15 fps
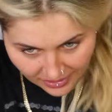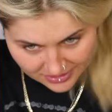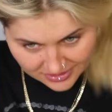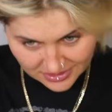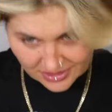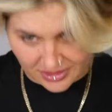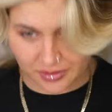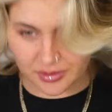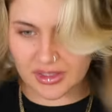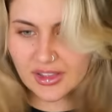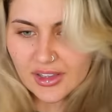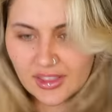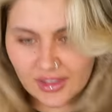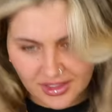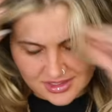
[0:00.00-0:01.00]
I start the week
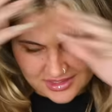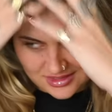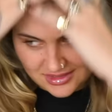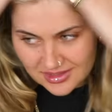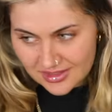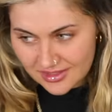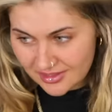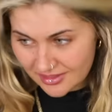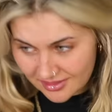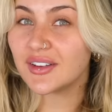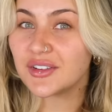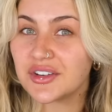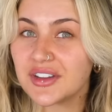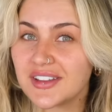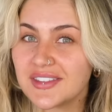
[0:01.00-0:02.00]
like this.
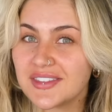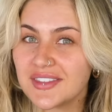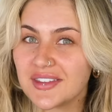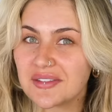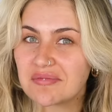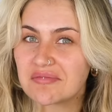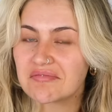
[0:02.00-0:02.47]
Interesting.